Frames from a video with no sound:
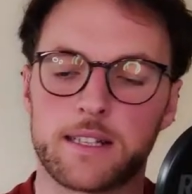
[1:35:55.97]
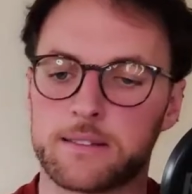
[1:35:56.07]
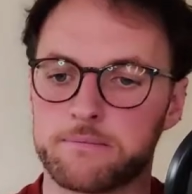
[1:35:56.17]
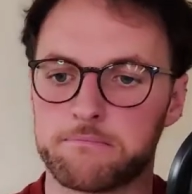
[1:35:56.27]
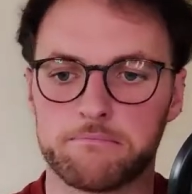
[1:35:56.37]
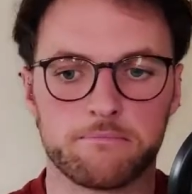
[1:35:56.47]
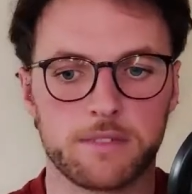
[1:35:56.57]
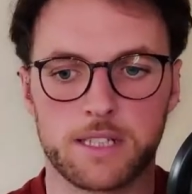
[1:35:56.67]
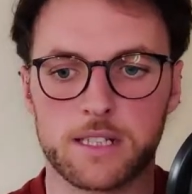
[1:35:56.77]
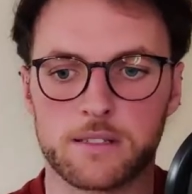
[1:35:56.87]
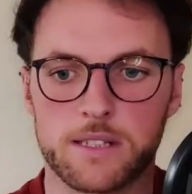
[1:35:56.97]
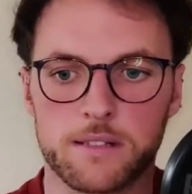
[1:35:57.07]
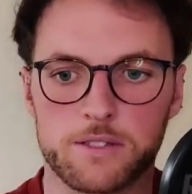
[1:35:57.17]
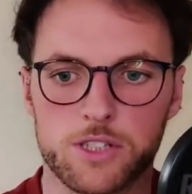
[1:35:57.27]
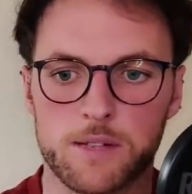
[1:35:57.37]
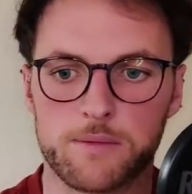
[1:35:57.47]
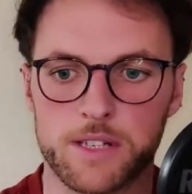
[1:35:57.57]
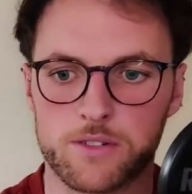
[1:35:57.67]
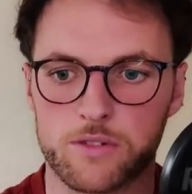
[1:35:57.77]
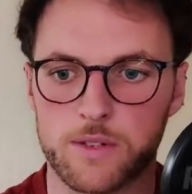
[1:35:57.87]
And my God, yeah, it just came together so